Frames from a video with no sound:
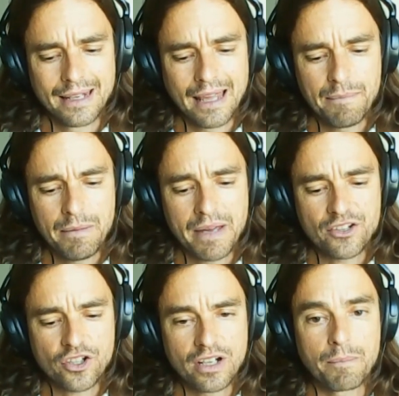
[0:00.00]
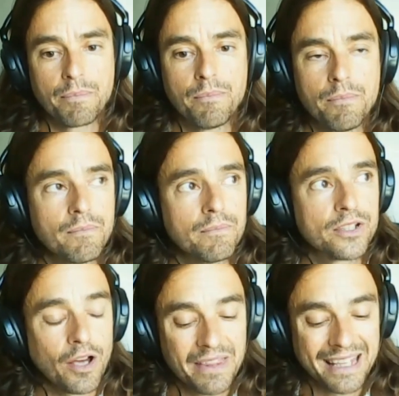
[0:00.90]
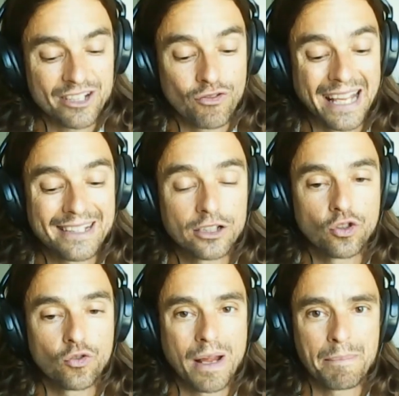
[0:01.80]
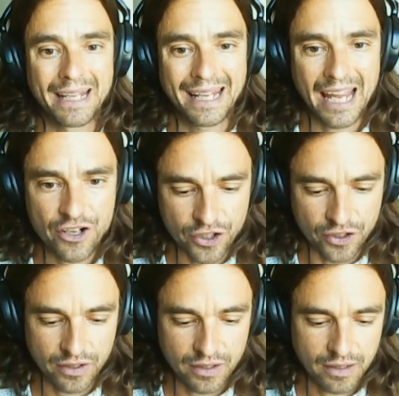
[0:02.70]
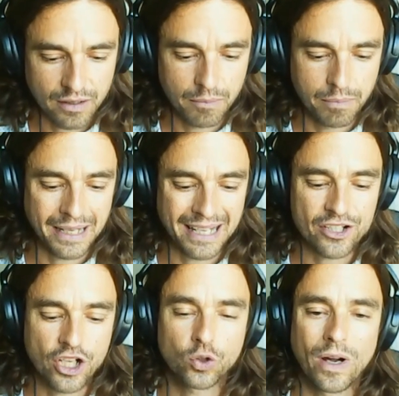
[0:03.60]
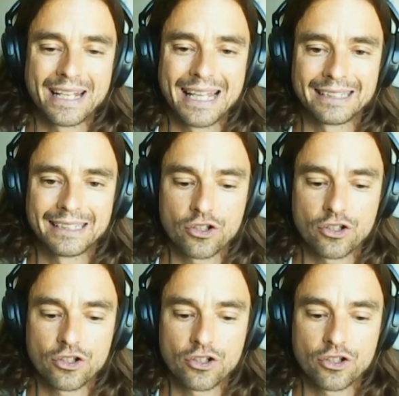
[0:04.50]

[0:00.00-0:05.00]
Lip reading: Let me mention something that's related to replication, but it's not quite that.